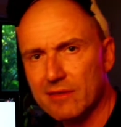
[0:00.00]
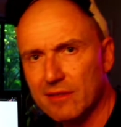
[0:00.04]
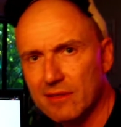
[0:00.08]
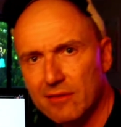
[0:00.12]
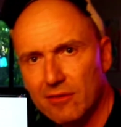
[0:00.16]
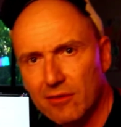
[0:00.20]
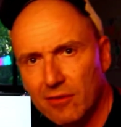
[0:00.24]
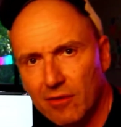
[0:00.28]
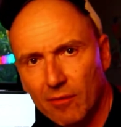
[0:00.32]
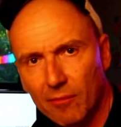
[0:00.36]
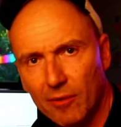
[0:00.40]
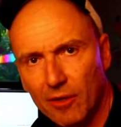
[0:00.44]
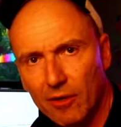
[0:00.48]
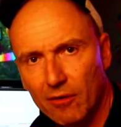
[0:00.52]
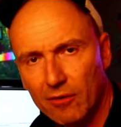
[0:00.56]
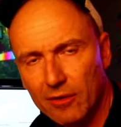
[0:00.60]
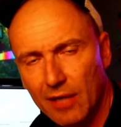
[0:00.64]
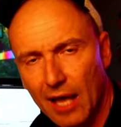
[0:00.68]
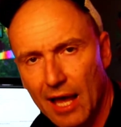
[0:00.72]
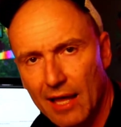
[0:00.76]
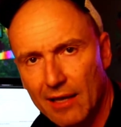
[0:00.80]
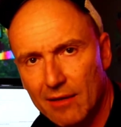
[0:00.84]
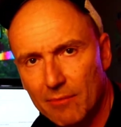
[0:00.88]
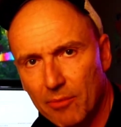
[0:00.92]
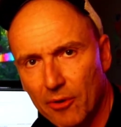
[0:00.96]
into something called
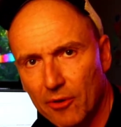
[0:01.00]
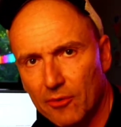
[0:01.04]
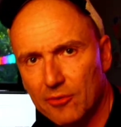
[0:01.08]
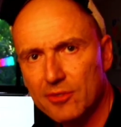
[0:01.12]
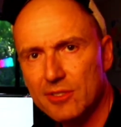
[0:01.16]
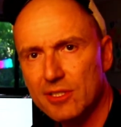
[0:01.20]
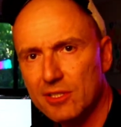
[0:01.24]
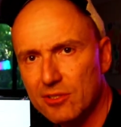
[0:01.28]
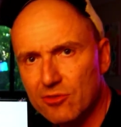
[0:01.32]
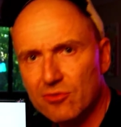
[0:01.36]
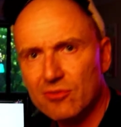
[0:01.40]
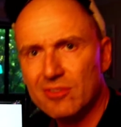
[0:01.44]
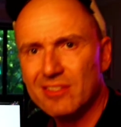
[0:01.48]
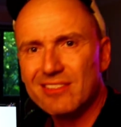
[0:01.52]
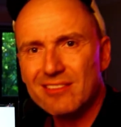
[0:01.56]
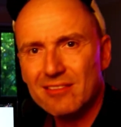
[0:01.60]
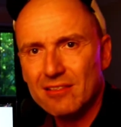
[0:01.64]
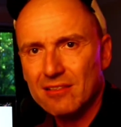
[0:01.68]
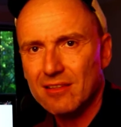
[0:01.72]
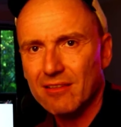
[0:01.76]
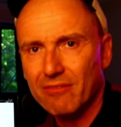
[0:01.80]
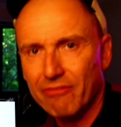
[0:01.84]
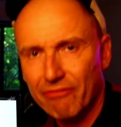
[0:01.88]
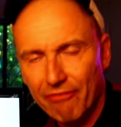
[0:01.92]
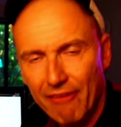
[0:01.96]
adipose tissue. This
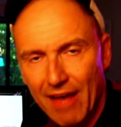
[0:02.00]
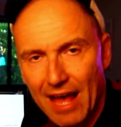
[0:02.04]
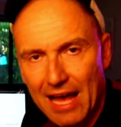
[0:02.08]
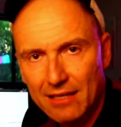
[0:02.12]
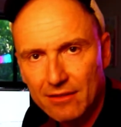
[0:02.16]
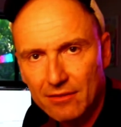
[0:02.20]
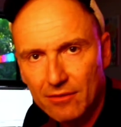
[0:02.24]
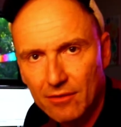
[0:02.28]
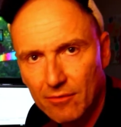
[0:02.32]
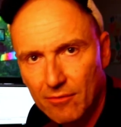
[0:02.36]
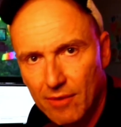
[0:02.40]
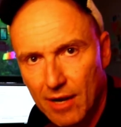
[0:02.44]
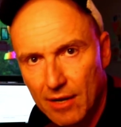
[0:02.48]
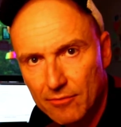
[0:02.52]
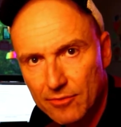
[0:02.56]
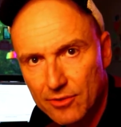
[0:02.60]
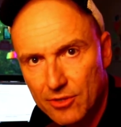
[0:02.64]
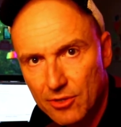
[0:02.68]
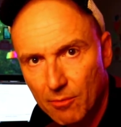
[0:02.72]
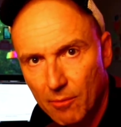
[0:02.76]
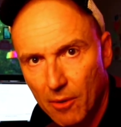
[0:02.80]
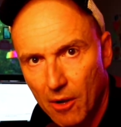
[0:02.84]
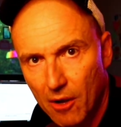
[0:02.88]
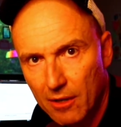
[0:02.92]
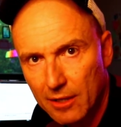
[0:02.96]
is the fat
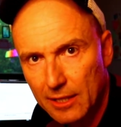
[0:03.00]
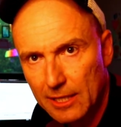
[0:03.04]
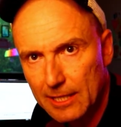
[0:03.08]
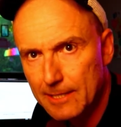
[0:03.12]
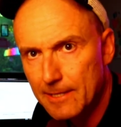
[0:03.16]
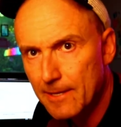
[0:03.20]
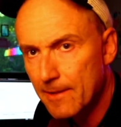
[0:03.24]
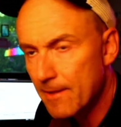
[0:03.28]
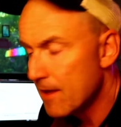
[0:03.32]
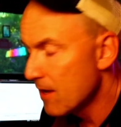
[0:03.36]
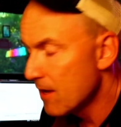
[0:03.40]
around your body.